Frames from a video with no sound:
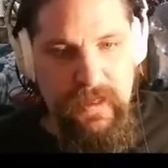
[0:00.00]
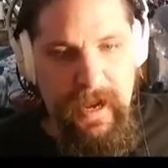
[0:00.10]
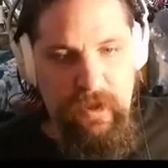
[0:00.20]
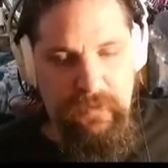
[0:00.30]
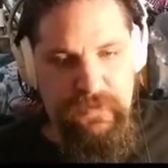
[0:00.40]

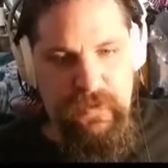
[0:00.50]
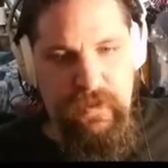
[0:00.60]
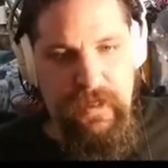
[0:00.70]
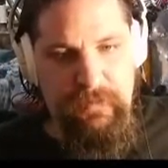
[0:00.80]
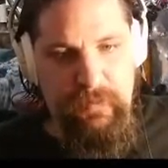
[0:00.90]
I will be
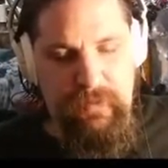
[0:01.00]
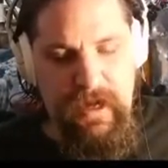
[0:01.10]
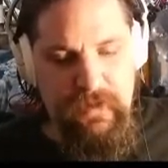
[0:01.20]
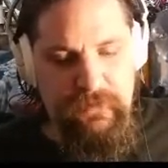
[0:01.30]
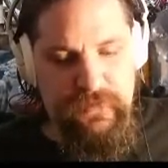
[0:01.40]
starting up a
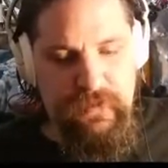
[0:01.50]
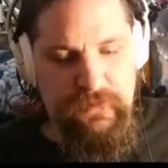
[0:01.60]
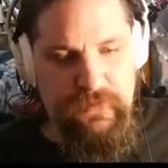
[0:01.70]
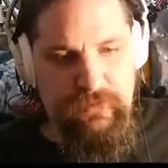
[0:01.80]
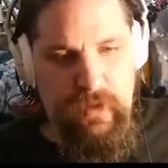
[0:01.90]
brand new
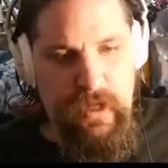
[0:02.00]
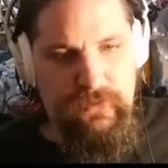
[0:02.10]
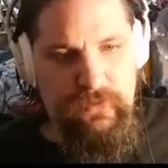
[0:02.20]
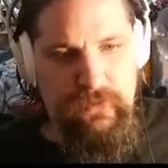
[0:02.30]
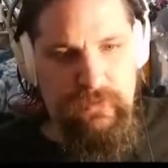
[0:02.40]
series of
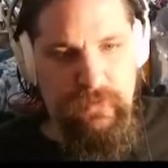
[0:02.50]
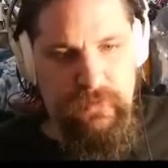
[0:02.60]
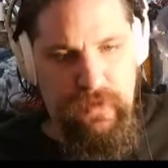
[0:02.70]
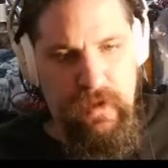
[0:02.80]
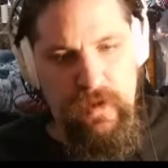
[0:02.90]
walkthroughs